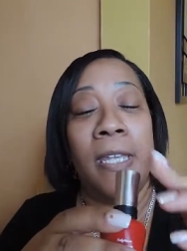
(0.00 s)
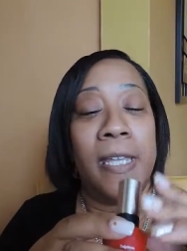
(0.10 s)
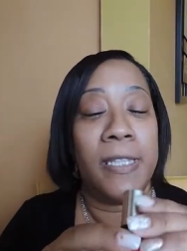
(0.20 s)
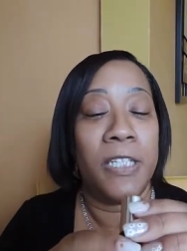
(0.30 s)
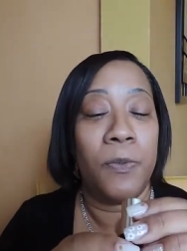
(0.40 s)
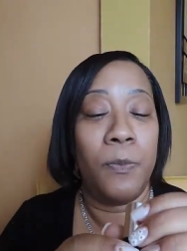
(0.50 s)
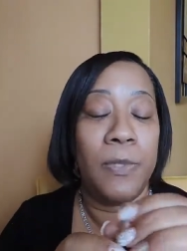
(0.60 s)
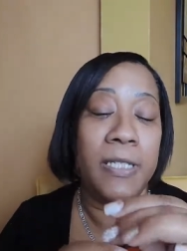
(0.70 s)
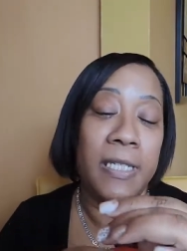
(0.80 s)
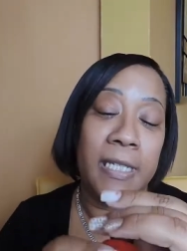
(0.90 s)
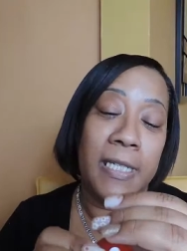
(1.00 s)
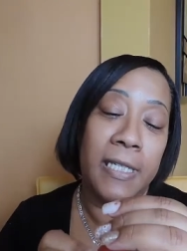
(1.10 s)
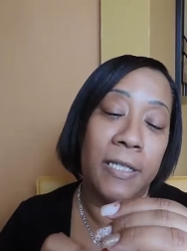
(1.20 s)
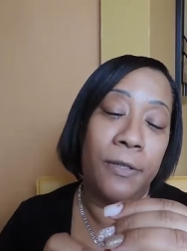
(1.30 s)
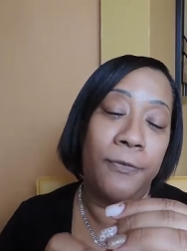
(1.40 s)
And this one was
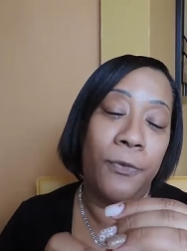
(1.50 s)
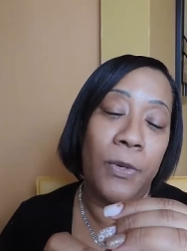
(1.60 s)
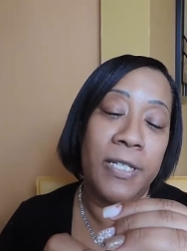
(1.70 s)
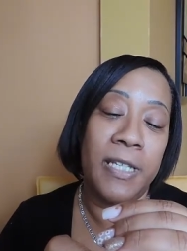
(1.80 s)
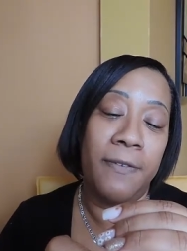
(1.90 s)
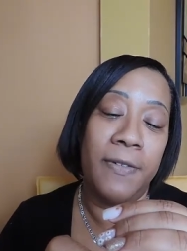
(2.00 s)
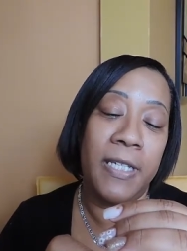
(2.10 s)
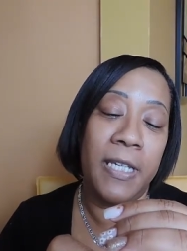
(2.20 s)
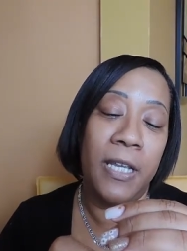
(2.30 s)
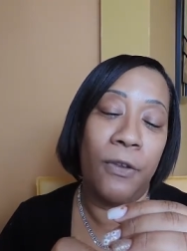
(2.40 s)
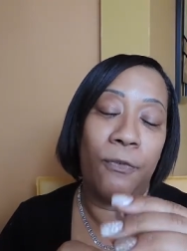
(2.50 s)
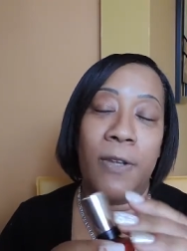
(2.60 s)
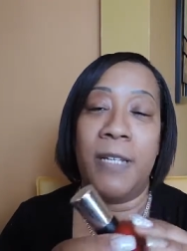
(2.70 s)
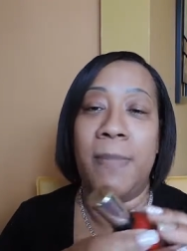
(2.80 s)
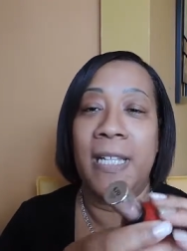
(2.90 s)
in 470
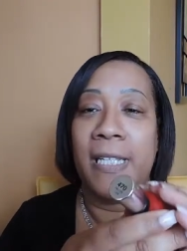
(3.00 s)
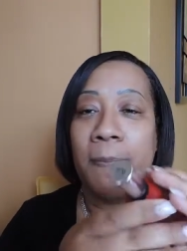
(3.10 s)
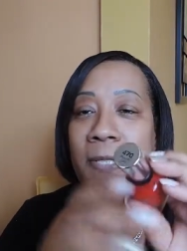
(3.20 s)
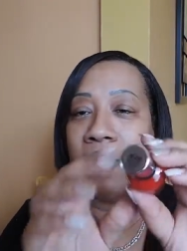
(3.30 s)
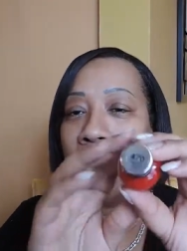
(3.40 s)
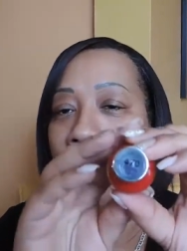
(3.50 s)
Red My Lips.